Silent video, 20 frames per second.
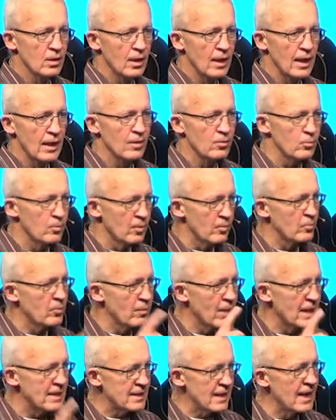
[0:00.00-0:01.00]
And I remember
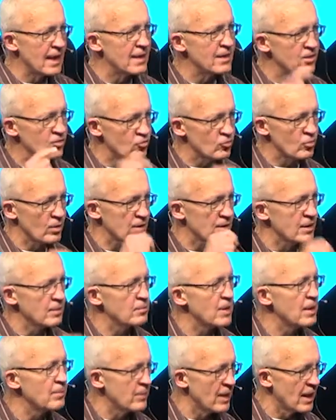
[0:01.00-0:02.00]
my dad instructing
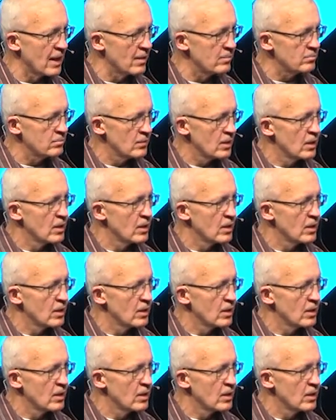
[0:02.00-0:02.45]
my mom,